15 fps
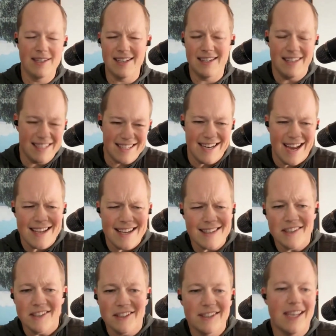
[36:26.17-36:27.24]
It's a
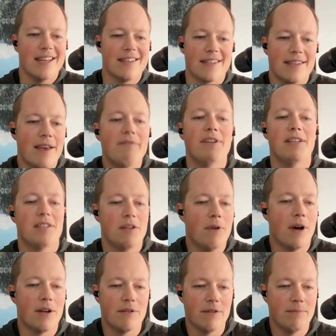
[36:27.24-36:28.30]
nice little get
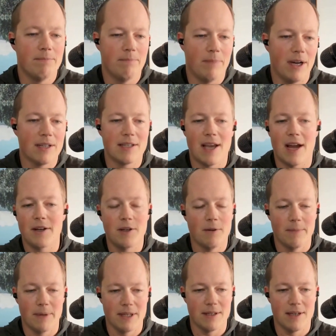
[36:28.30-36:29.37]
$7,200 out of
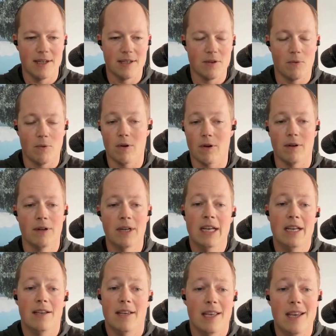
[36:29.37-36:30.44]
your business or
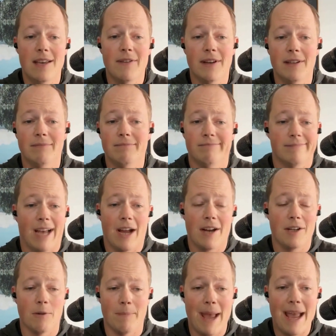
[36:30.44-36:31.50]
even
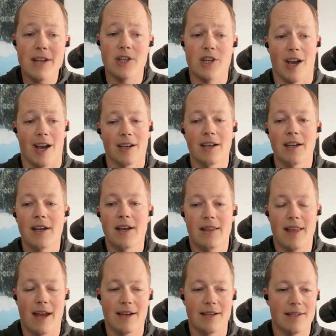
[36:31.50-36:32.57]
out of your paycheck
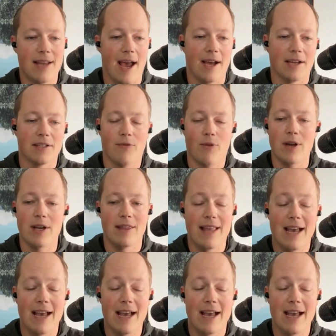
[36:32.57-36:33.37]
that is tax-free.